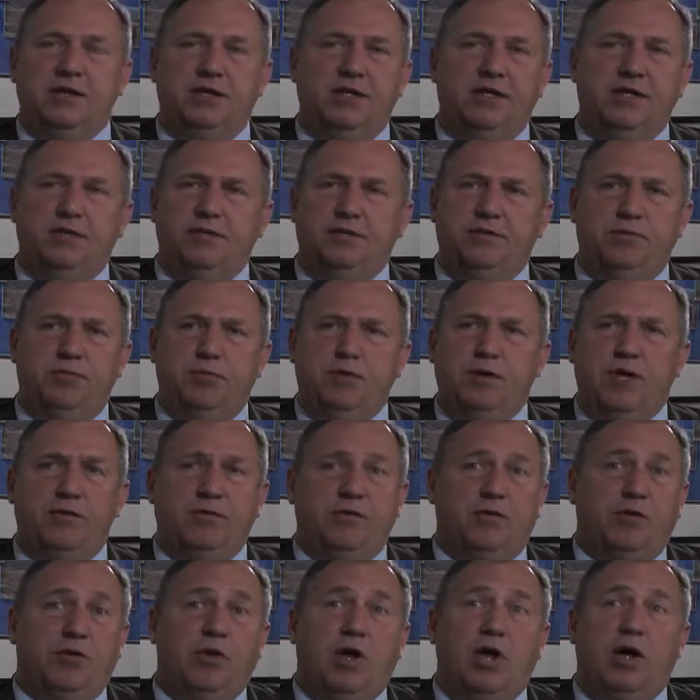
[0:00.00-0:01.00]
We
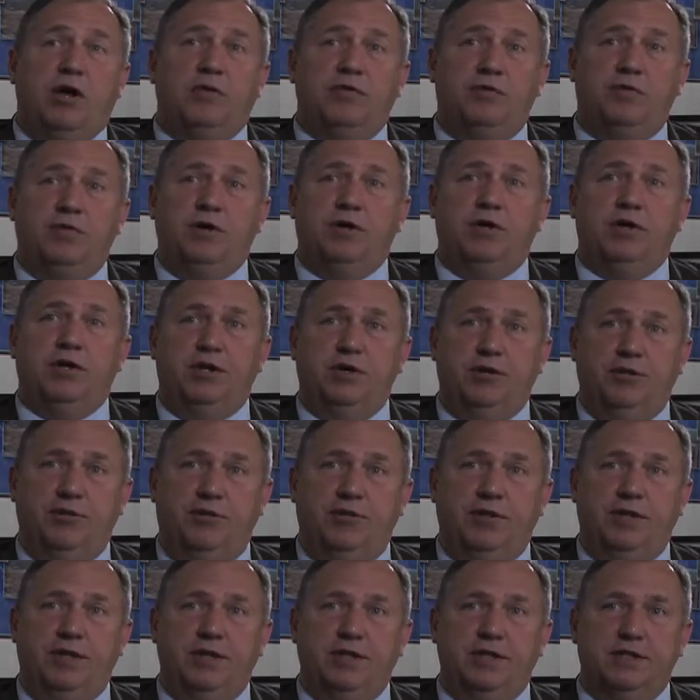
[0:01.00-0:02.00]
have a lot of very
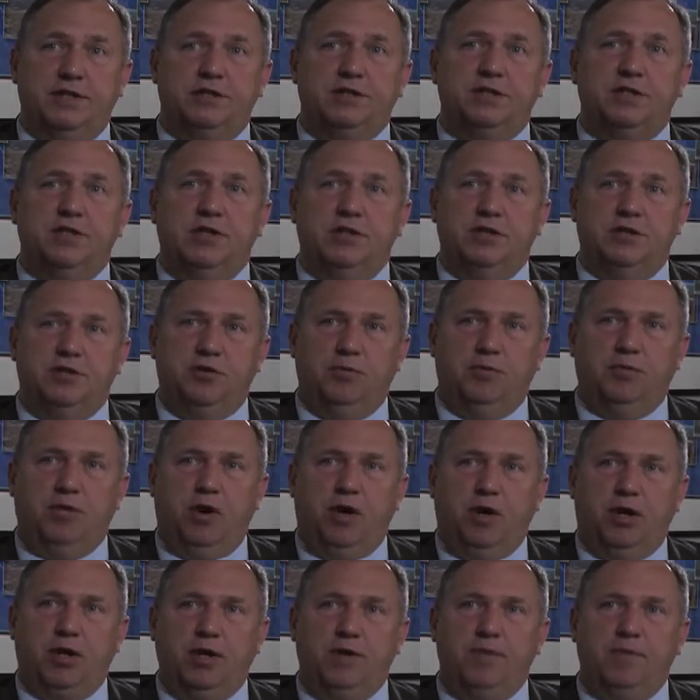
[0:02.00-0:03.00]
good things to
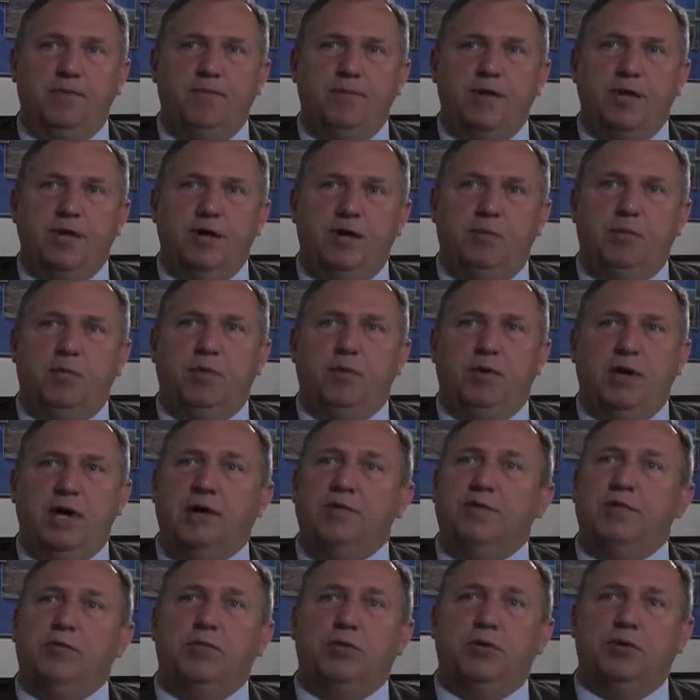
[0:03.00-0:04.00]
market, but we
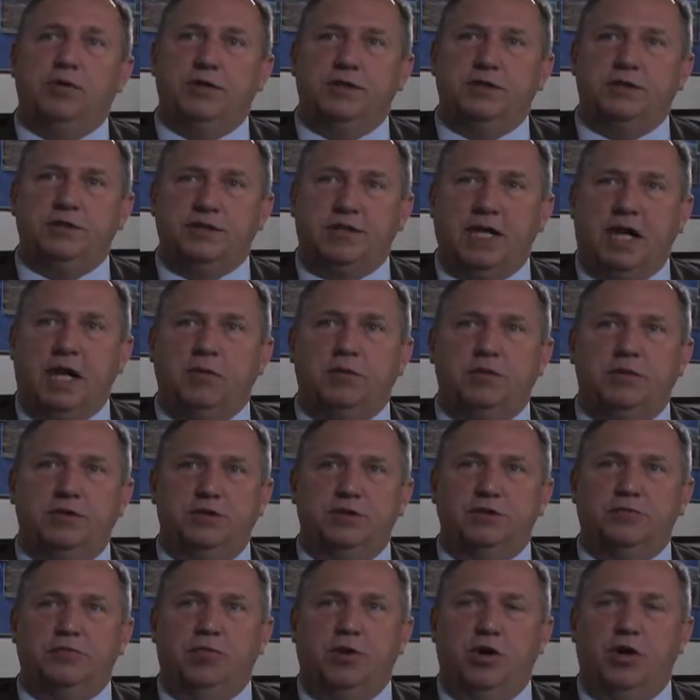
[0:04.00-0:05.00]
haven't really
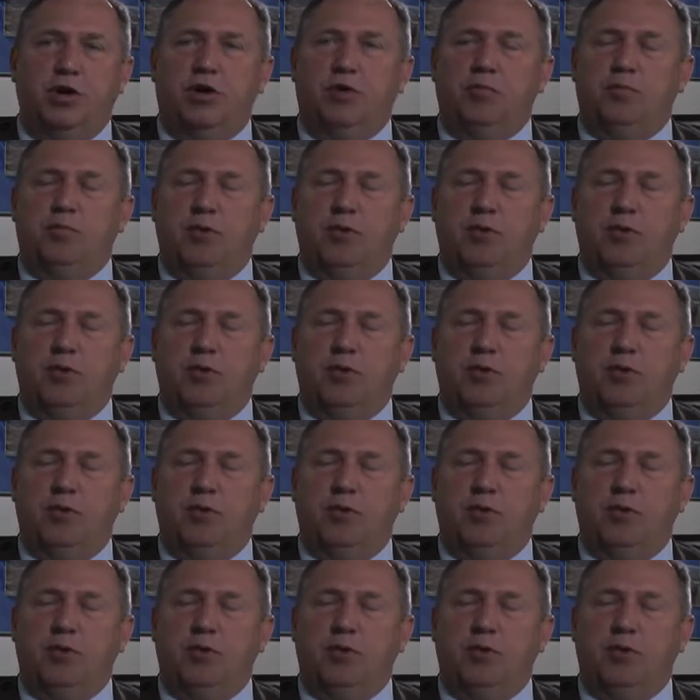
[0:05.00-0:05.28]
established what our